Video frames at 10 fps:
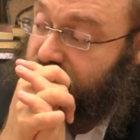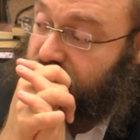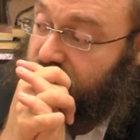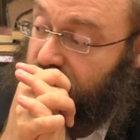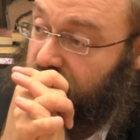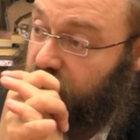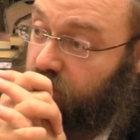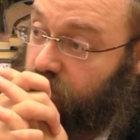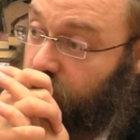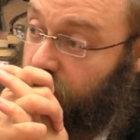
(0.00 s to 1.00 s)
right?
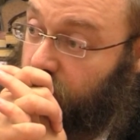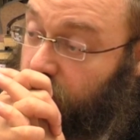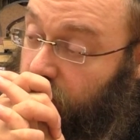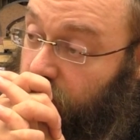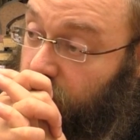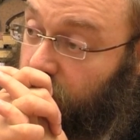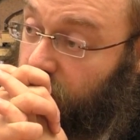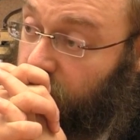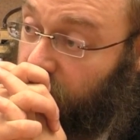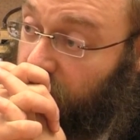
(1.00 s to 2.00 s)
That's what you said.
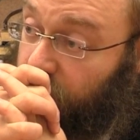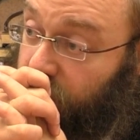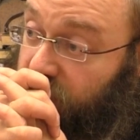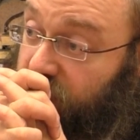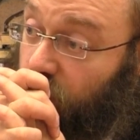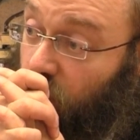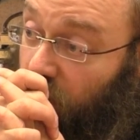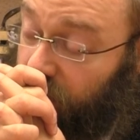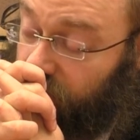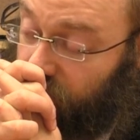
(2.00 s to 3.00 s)
Yeah, because the
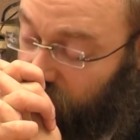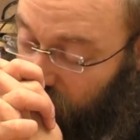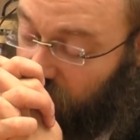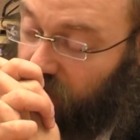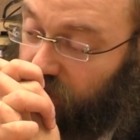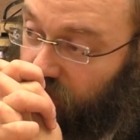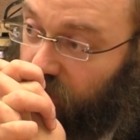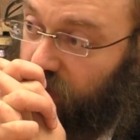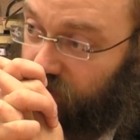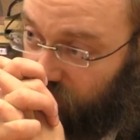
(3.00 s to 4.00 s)
wine, yeah, the
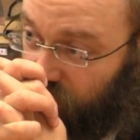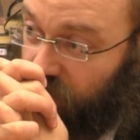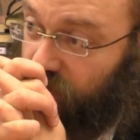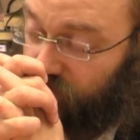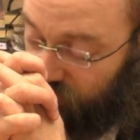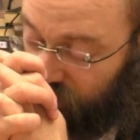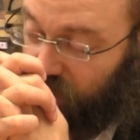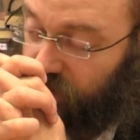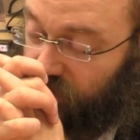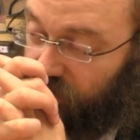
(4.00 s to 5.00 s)
wine, yeah,
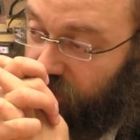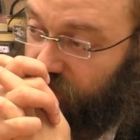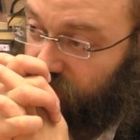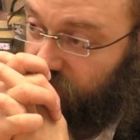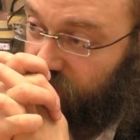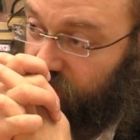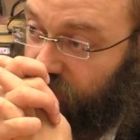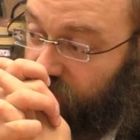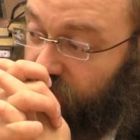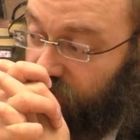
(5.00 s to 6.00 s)
right.
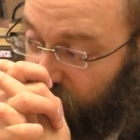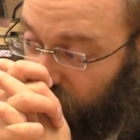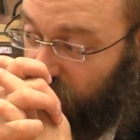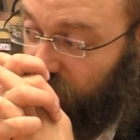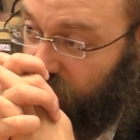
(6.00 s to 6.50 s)
Yeah.